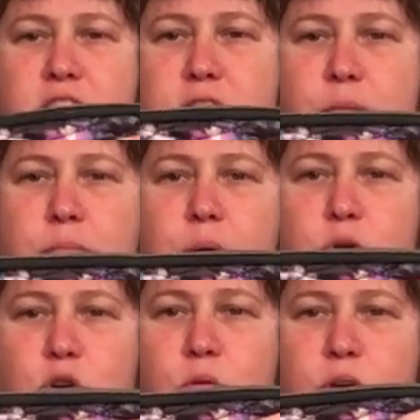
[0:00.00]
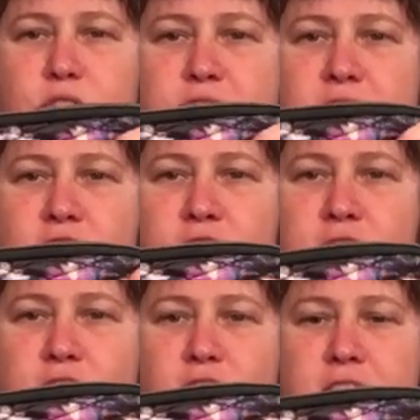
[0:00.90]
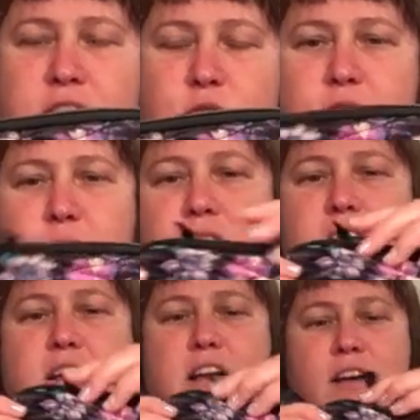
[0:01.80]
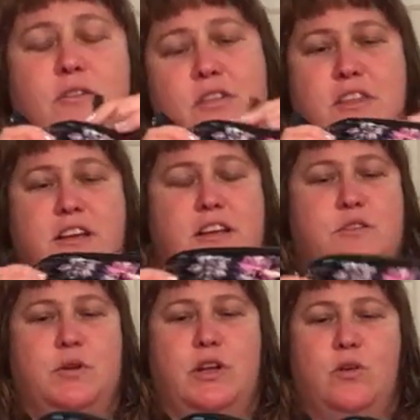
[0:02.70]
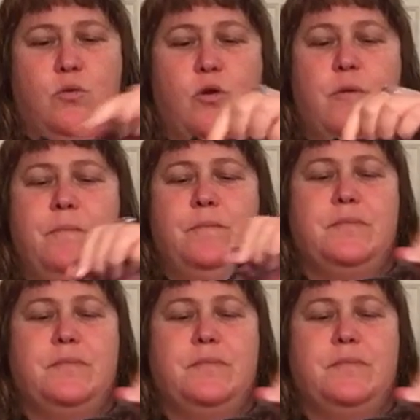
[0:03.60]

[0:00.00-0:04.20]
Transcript: the bubble quilting on the front, which I really, I really think that's pretty cool.